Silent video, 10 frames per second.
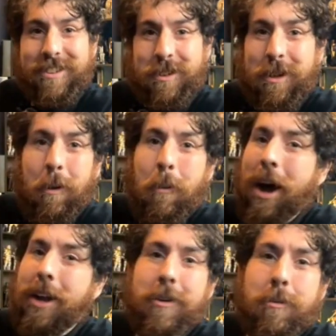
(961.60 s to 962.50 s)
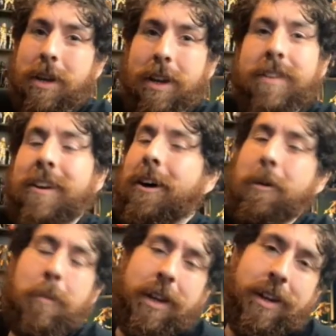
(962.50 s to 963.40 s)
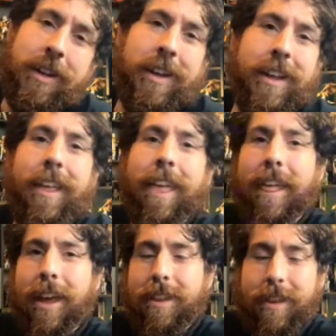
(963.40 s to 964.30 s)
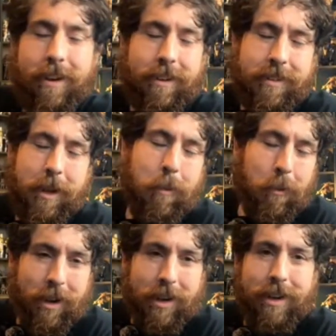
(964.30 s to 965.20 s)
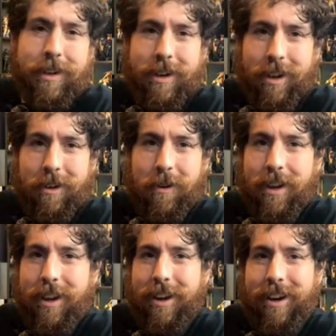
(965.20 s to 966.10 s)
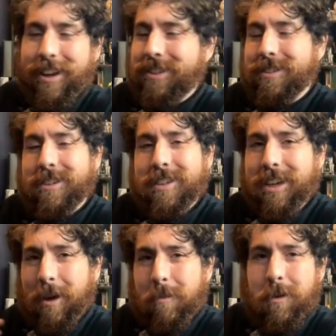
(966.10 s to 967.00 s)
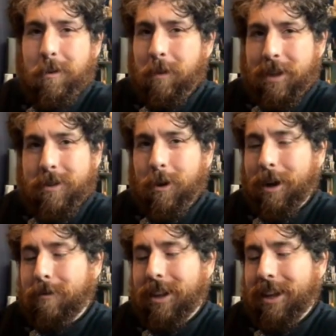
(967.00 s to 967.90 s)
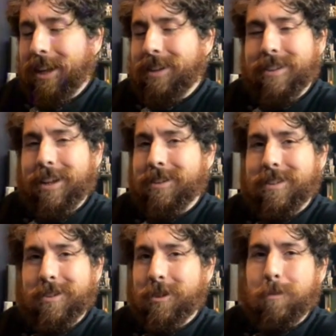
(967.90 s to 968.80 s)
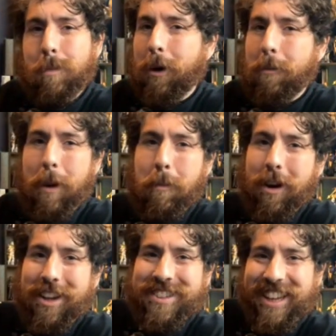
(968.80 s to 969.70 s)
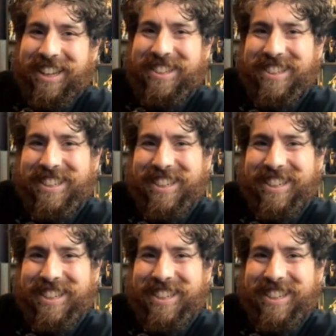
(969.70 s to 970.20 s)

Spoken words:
just gonna watch me and taunt me, and then it'll tell me what I need to color it, and it comes to me. So I feel like that's just part of my process.